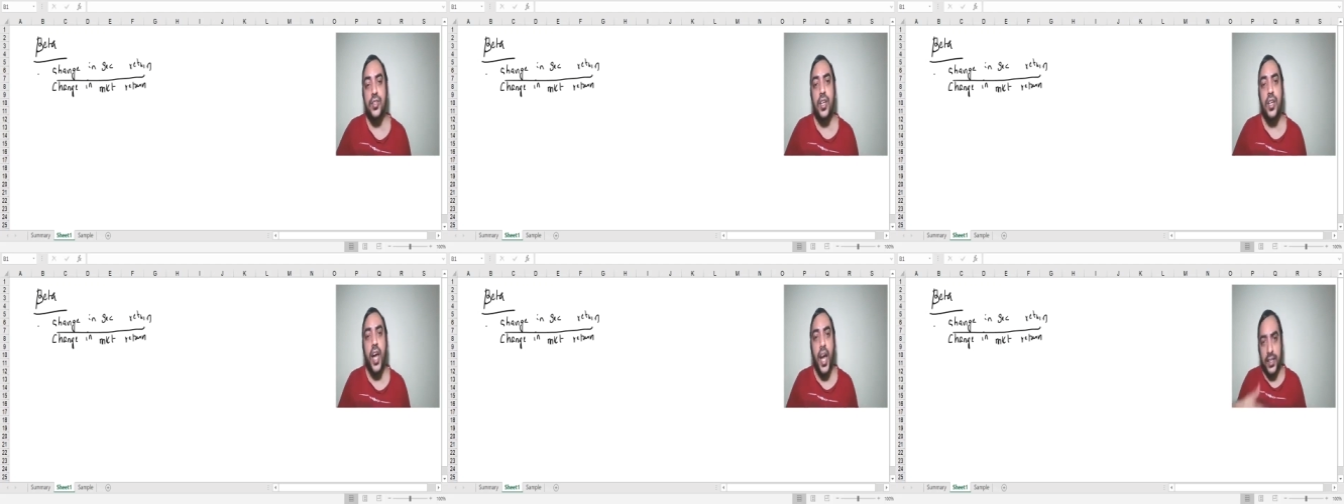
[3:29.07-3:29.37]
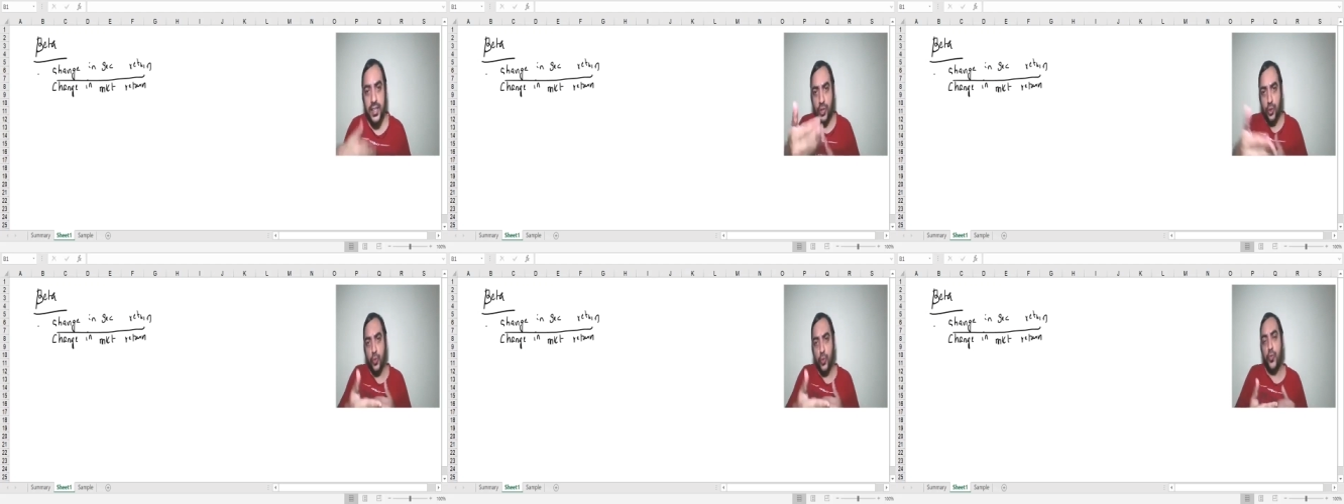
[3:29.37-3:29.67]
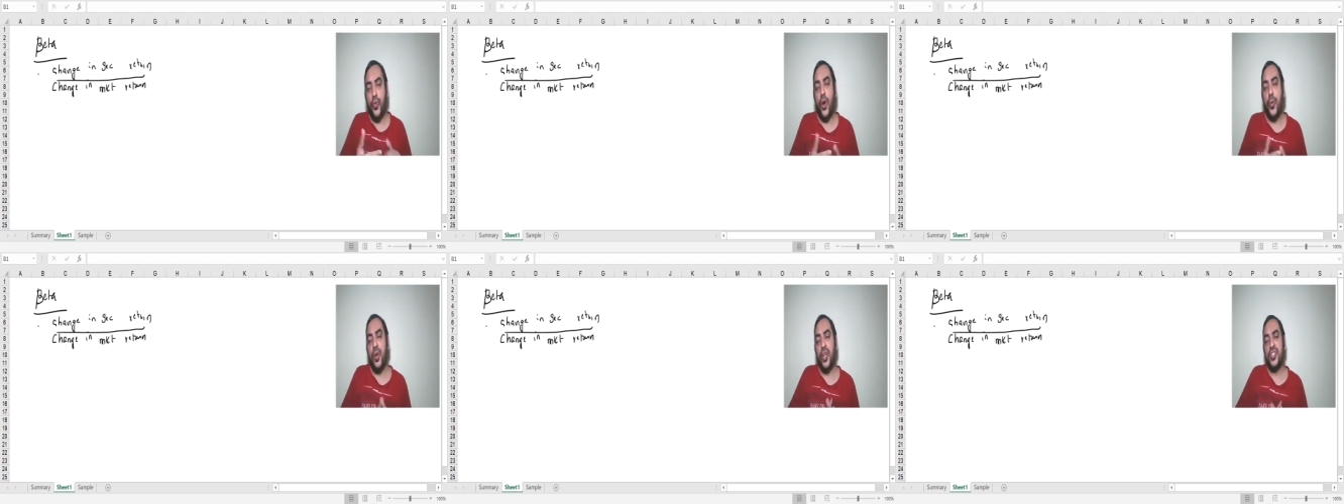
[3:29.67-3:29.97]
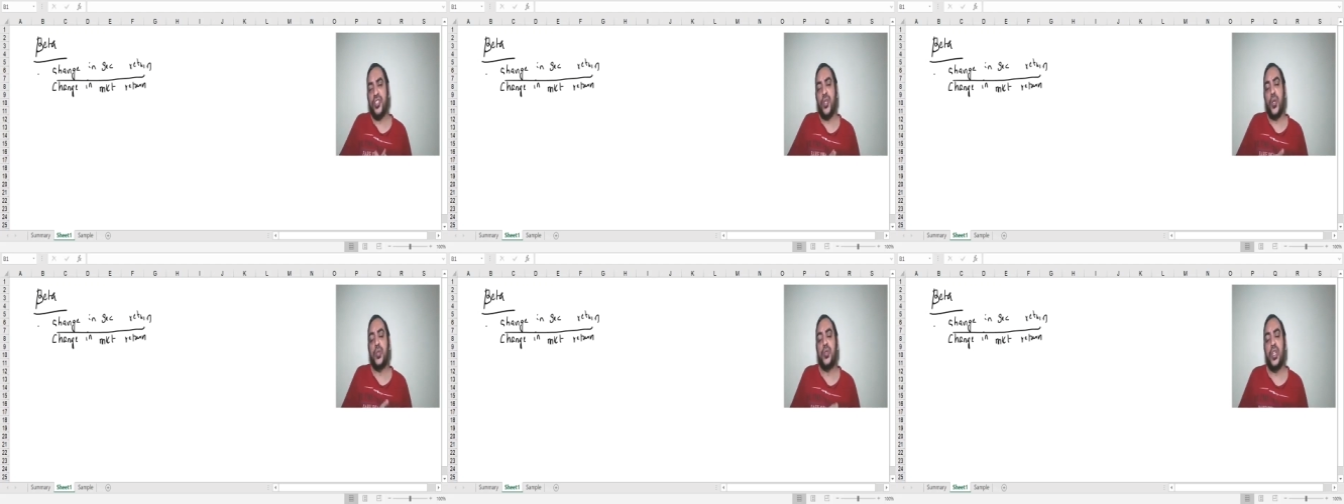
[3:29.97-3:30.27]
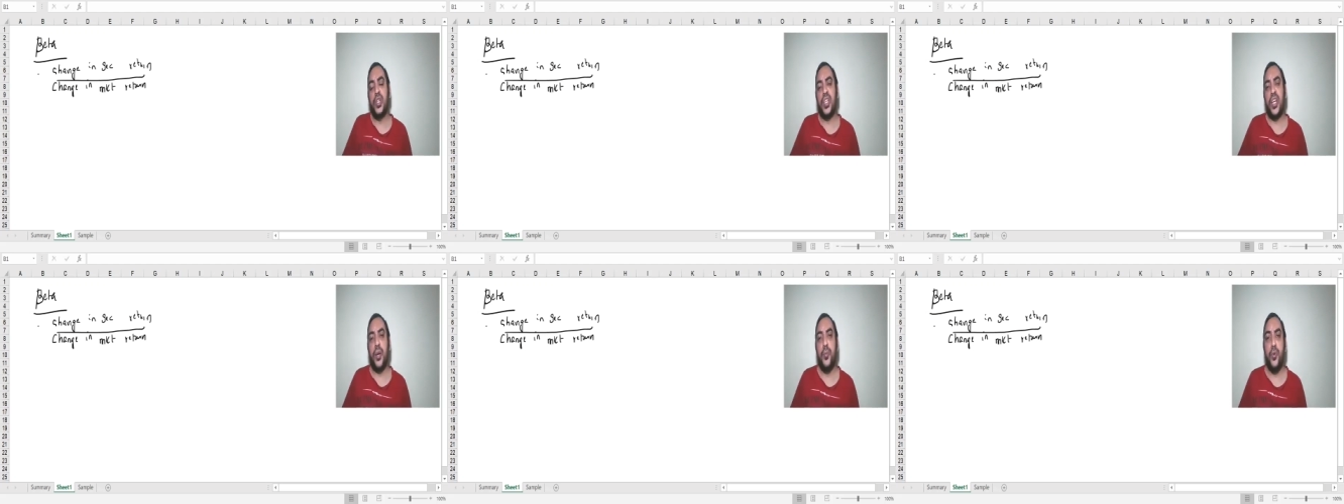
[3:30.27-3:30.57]
Other two formulas also
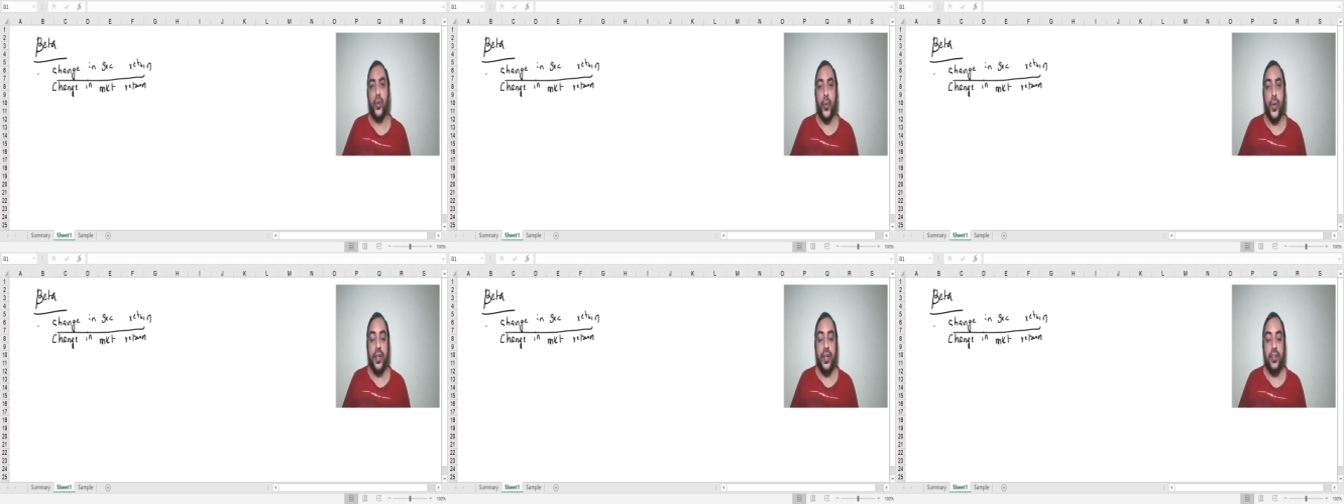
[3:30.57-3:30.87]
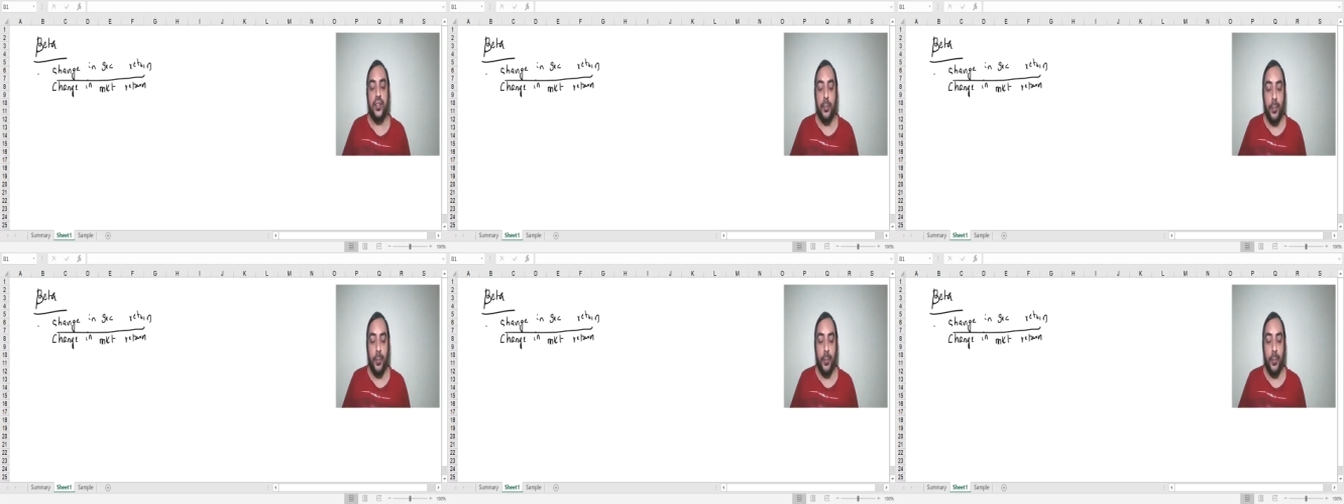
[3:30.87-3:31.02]
will come to it.